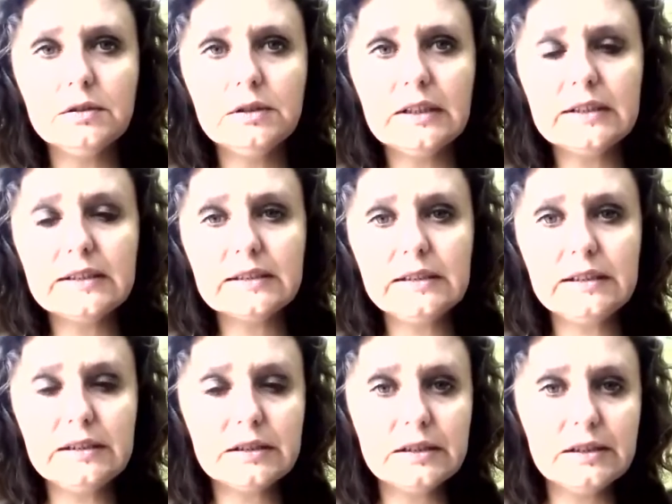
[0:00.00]
that's
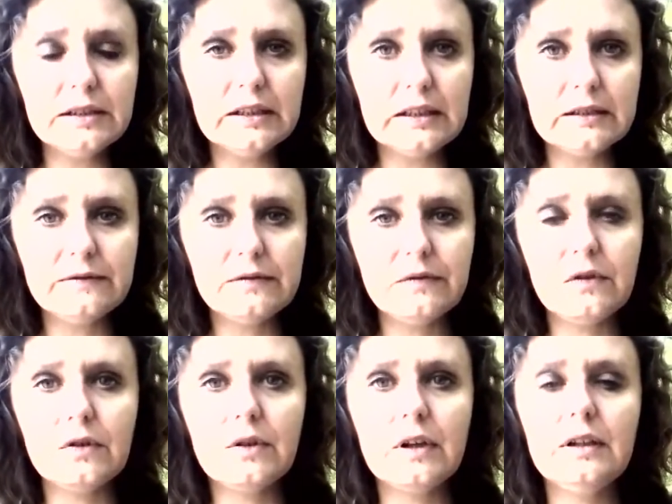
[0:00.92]
clear enough for